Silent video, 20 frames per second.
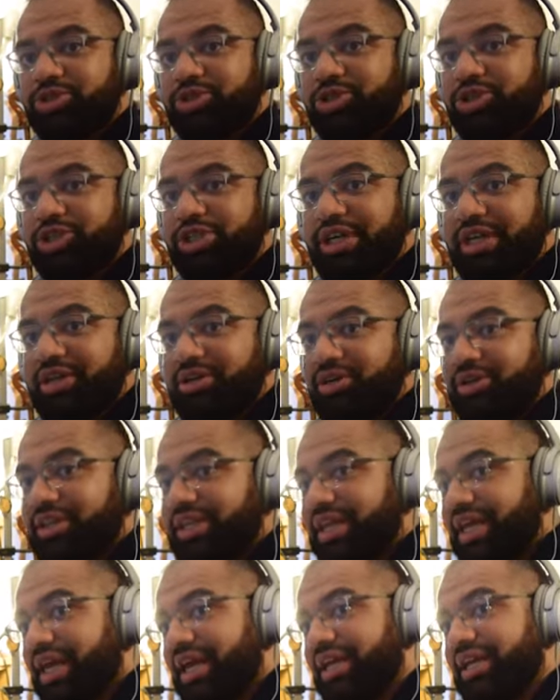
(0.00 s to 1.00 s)
channeled
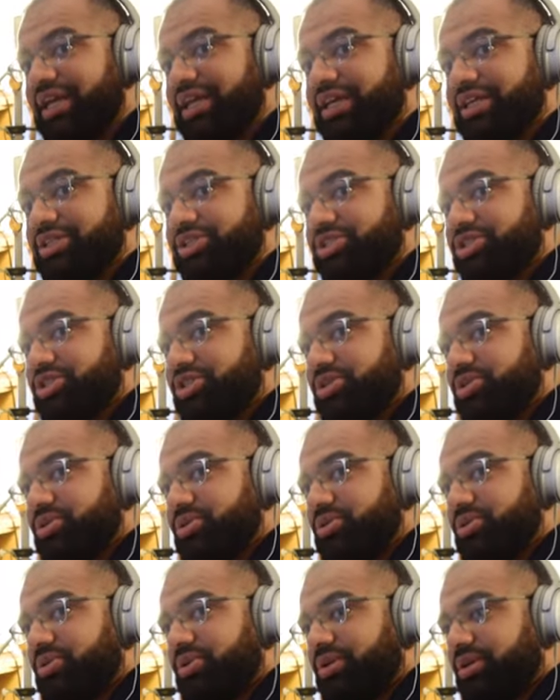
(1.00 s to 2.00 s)
that
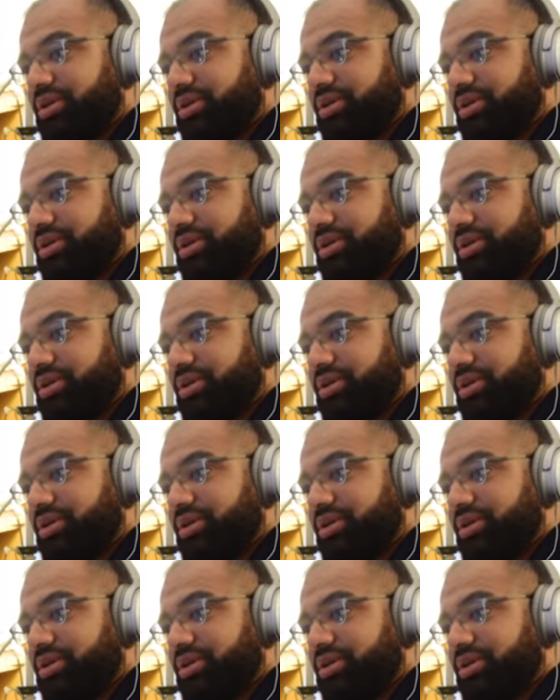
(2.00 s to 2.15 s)
into